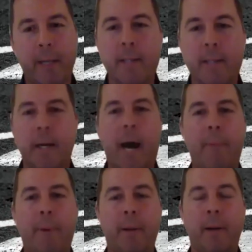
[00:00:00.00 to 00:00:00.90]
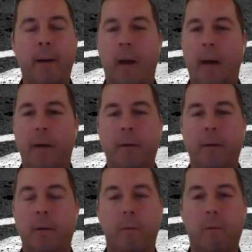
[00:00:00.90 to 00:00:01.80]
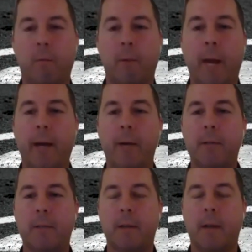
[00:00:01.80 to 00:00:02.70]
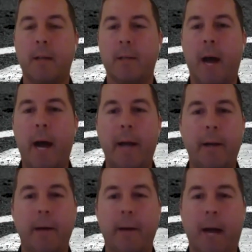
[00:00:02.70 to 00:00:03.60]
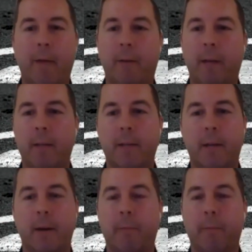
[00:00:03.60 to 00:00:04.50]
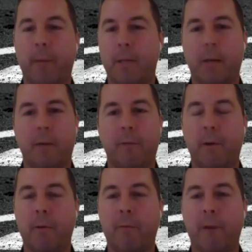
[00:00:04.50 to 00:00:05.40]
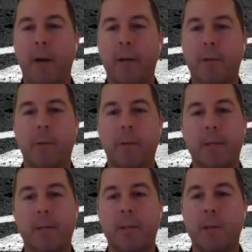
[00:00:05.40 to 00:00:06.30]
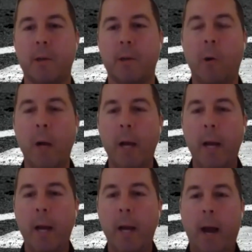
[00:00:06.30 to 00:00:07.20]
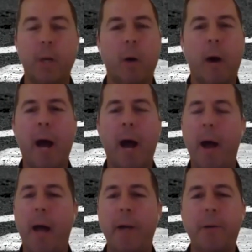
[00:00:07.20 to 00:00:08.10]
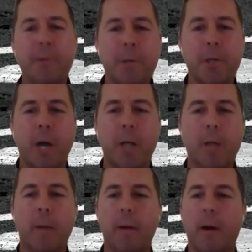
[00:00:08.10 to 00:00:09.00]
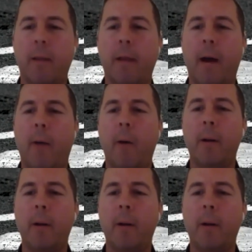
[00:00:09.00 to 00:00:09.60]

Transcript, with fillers: mean that's going to happen. Uh, rainouts aside, you're going to have kids that are missing for various reasons. So, you know, I, would use your judgment on that